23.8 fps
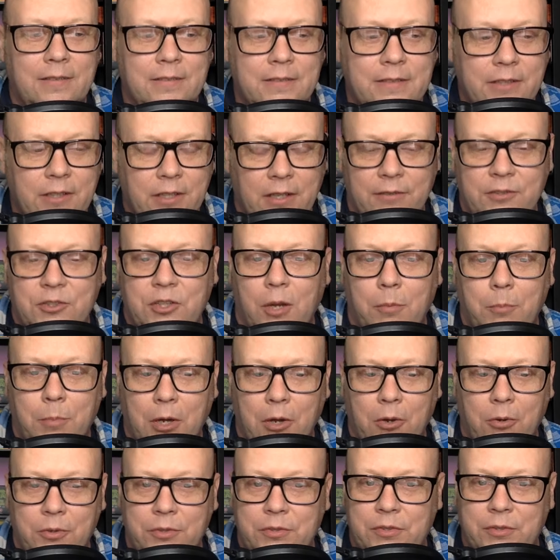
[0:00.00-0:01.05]
you know,
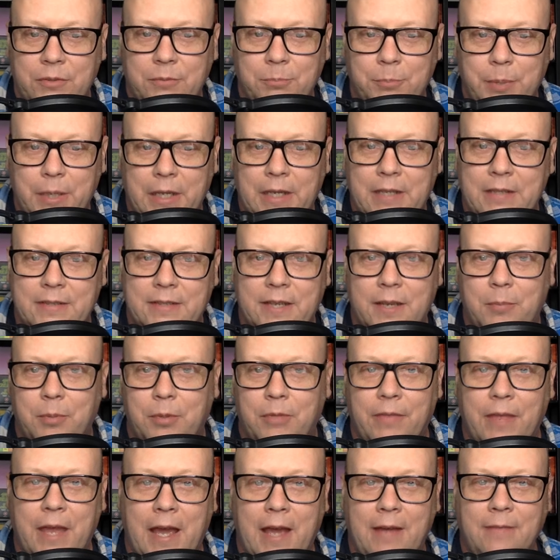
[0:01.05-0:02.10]
Dumbo was a big example of
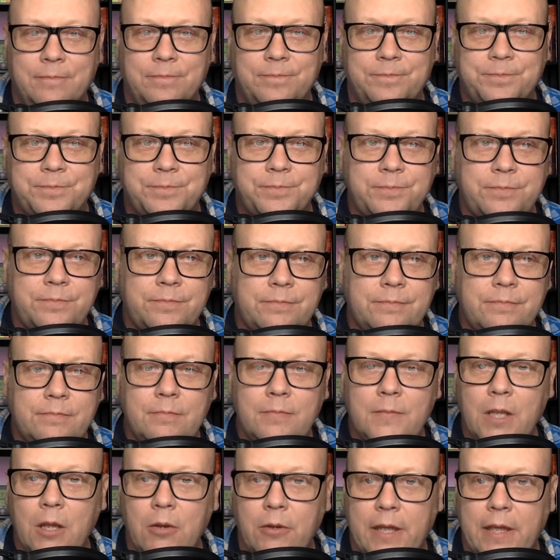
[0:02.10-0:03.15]
that.
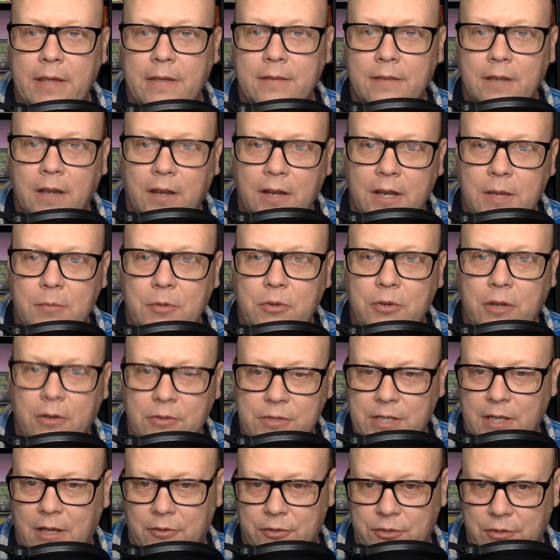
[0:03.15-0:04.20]
Okay, Honeymoon
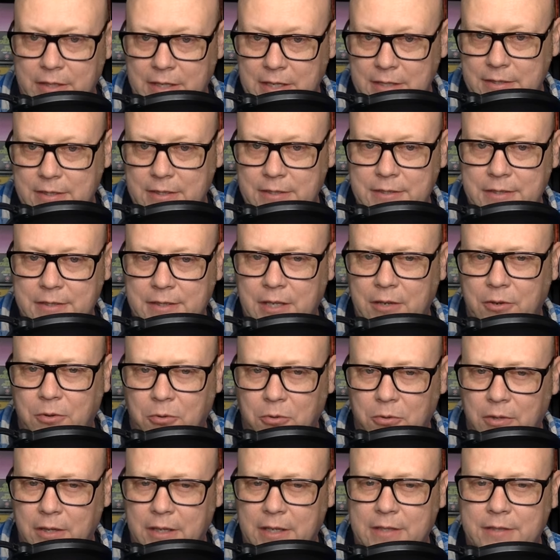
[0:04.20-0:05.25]
Hotel. So I guess this is the
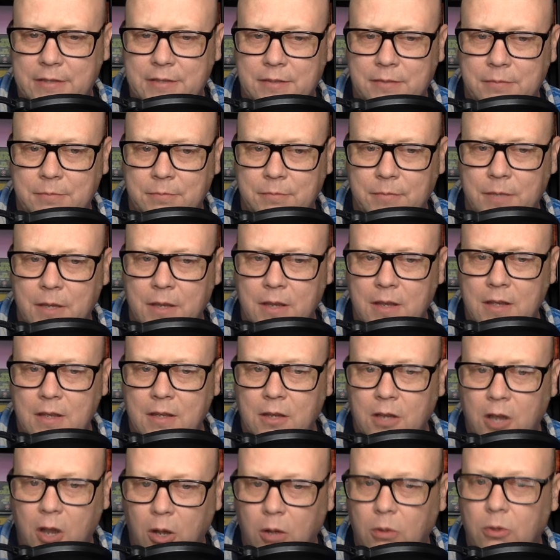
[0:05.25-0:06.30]
earliest
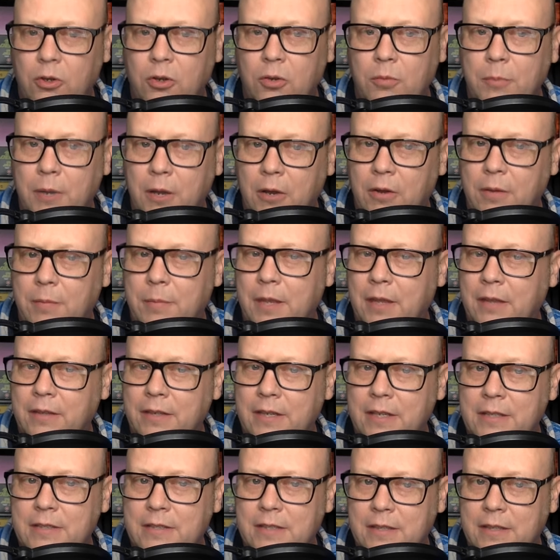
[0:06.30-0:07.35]
color Merry
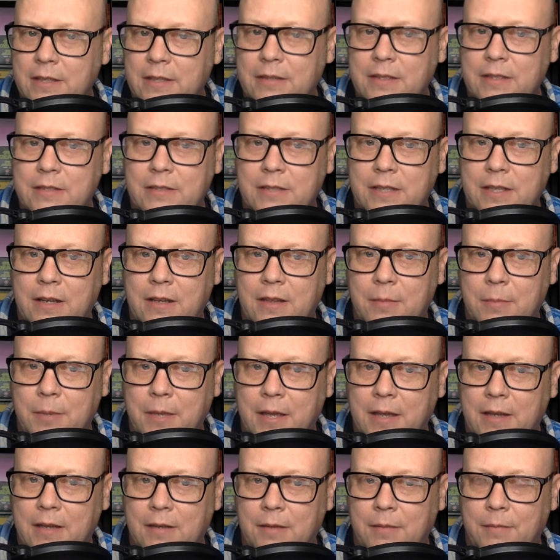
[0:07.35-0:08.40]
Melodies, I think they said on the
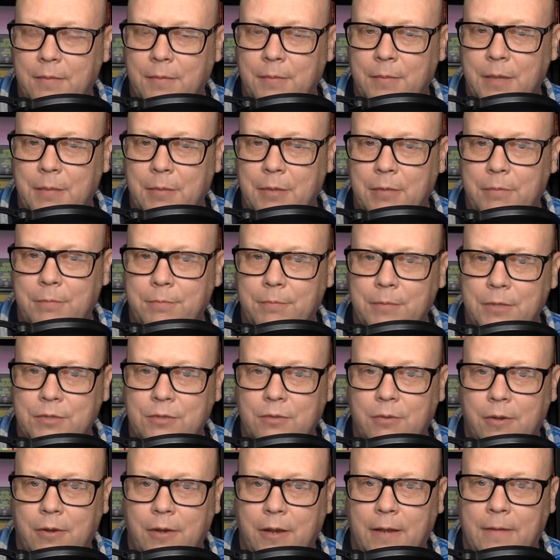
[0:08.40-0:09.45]
back. I may be
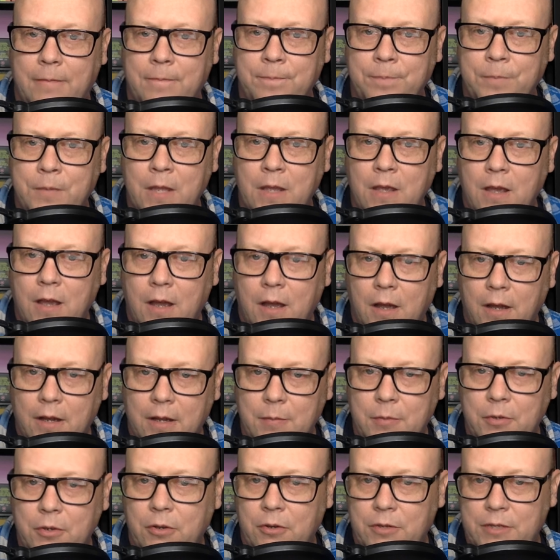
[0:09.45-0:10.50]
misquoting.
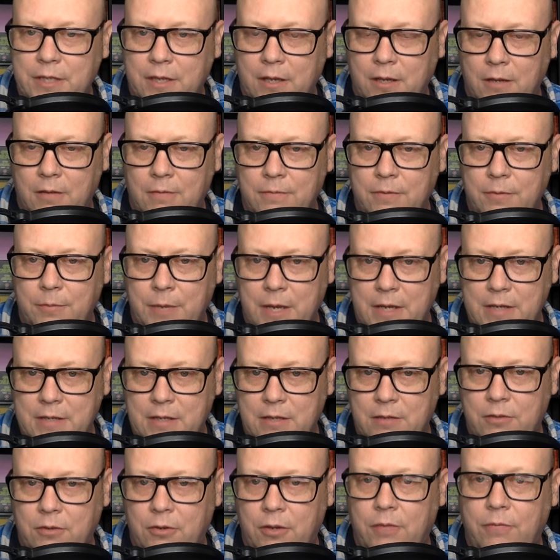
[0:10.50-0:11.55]
Honeymoon Hotel from
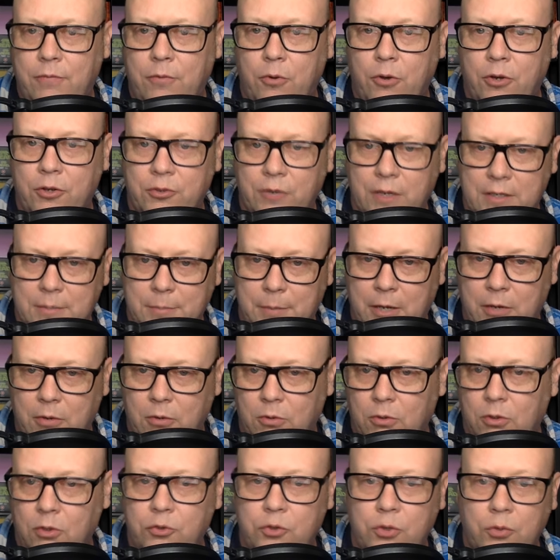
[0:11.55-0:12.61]
1934, directed by
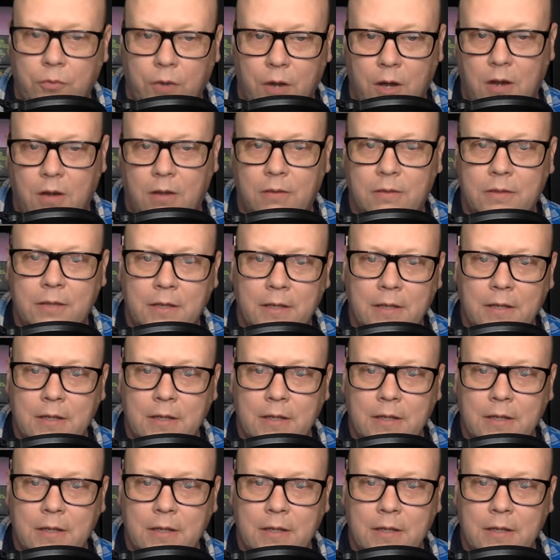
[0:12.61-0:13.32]
Earl Duvall.